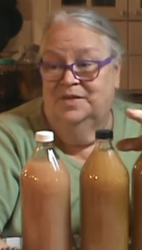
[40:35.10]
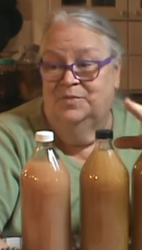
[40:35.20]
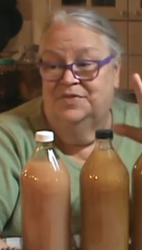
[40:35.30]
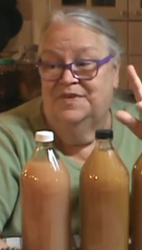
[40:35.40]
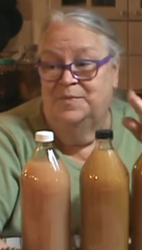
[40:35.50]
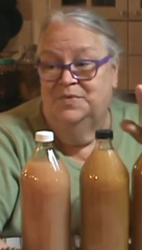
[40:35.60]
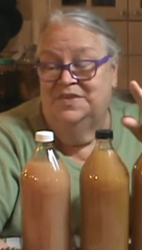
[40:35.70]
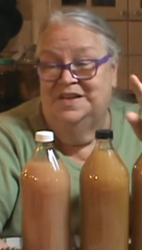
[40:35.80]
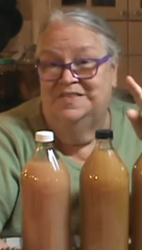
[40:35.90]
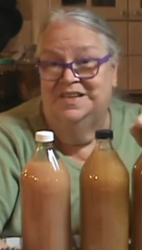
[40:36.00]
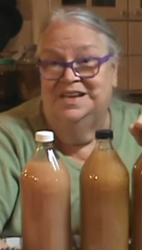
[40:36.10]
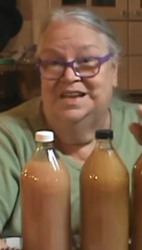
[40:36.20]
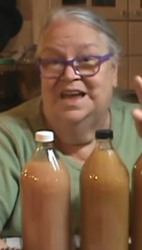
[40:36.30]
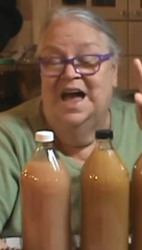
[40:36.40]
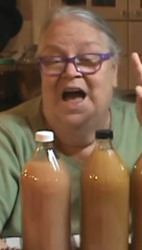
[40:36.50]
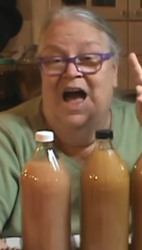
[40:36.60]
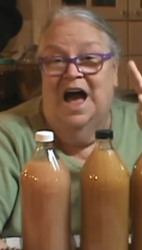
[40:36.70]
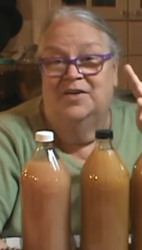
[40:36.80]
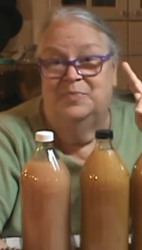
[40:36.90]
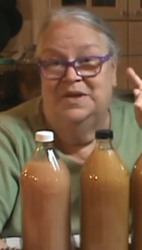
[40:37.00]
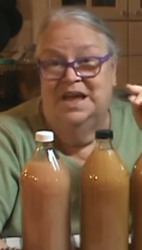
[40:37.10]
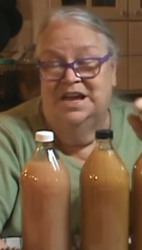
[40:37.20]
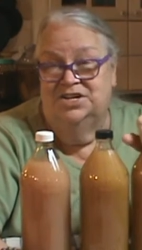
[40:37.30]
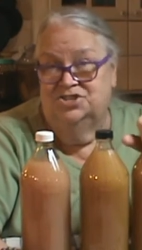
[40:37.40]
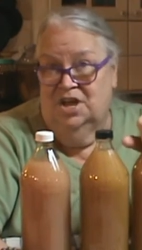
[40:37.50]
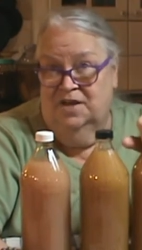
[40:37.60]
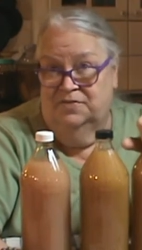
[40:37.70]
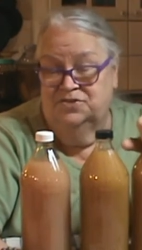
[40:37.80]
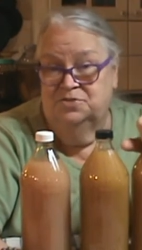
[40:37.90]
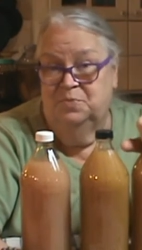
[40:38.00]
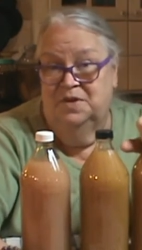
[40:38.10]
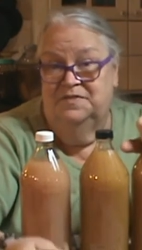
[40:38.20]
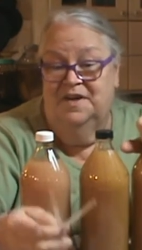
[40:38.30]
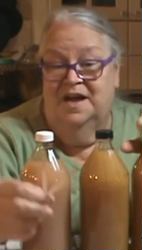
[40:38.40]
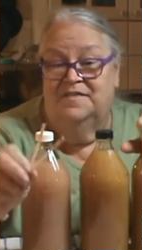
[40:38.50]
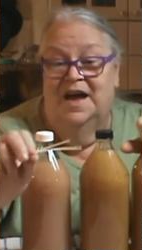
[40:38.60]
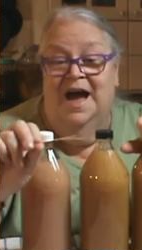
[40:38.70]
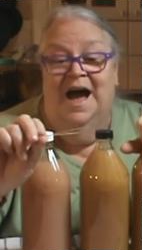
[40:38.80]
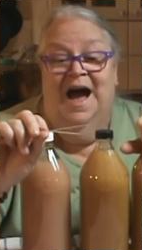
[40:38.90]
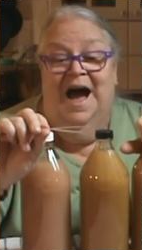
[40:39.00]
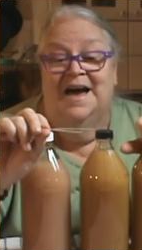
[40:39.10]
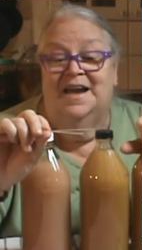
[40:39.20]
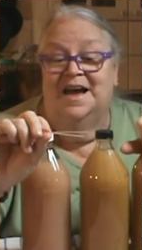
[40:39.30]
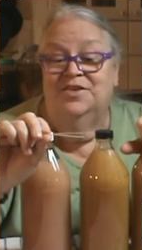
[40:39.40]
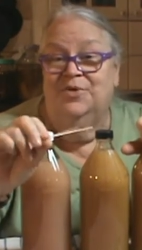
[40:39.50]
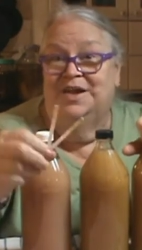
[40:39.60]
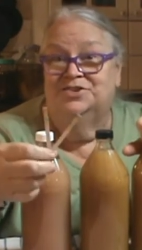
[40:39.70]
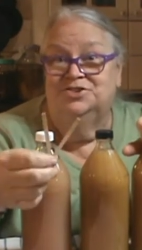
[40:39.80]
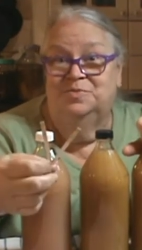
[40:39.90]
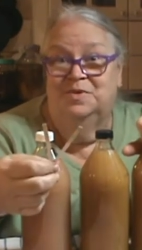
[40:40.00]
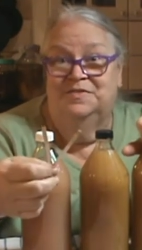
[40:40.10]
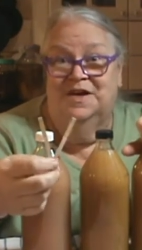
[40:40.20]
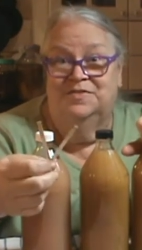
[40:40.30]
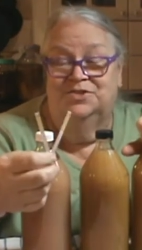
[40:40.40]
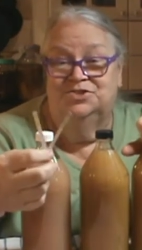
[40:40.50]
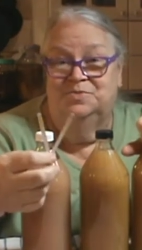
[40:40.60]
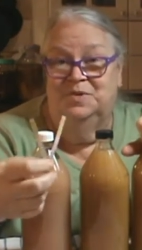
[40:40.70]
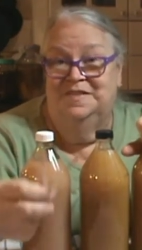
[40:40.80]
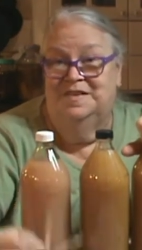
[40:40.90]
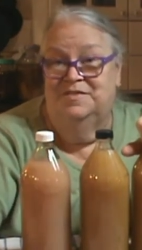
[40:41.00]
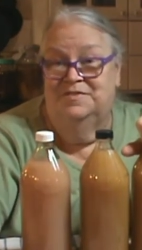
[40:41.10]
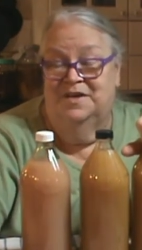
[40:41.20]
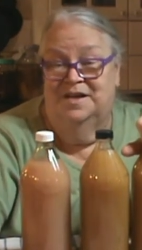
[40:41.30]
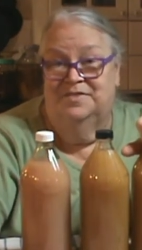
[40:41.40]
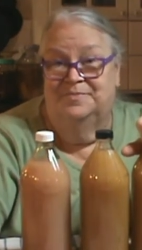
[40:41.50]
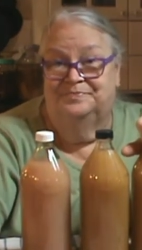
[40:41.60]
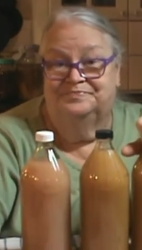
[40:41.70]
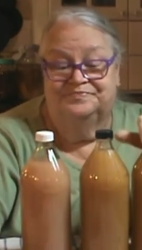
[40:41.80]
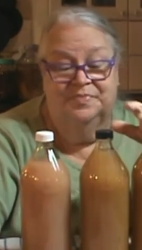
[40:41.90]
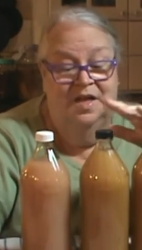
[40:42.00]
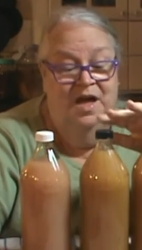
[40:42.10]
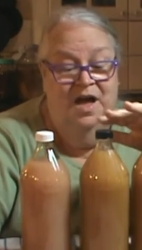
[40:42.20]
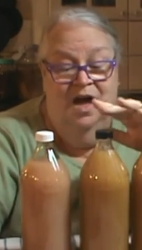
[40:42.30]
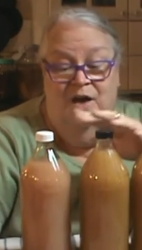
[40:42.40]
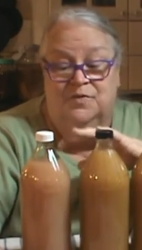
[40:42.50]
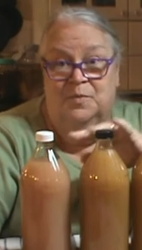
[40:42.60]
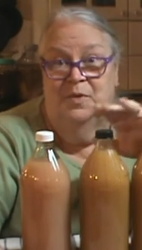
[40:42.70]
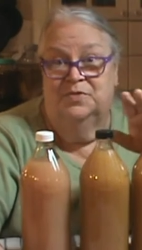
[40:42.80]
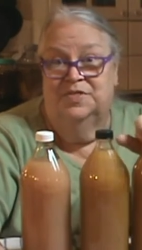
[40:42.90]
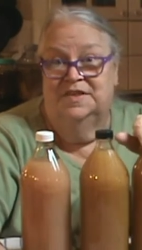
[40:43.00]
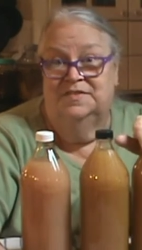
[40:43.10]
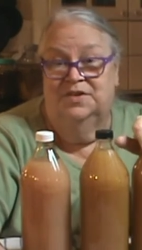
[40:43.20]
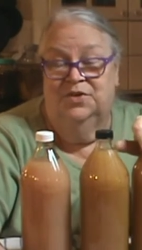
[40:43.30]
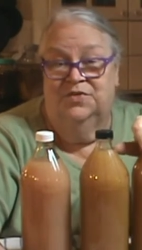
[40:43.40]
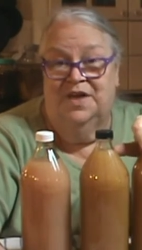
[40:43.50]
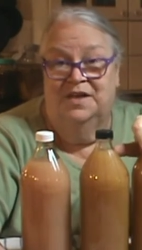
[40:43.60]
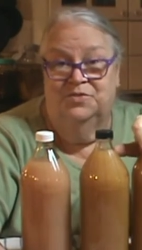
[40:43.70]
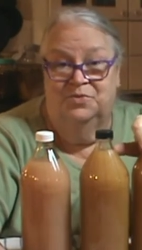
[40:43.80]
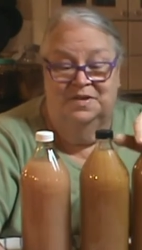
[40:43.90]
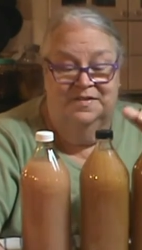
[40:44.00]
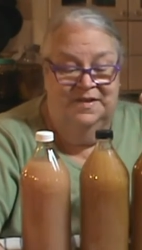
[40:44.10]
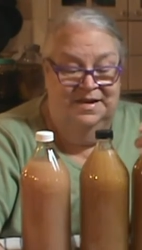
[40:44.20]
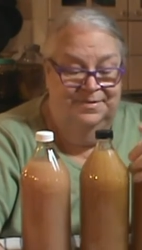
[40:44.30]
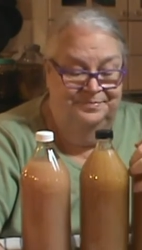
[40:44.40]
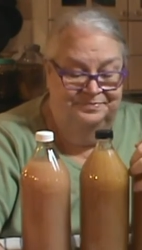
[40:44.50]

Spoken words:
with 5% acidity have pH of 2.5, and I either had a 2.5 or a 2.75 for both of these vinegars. That's really exciting.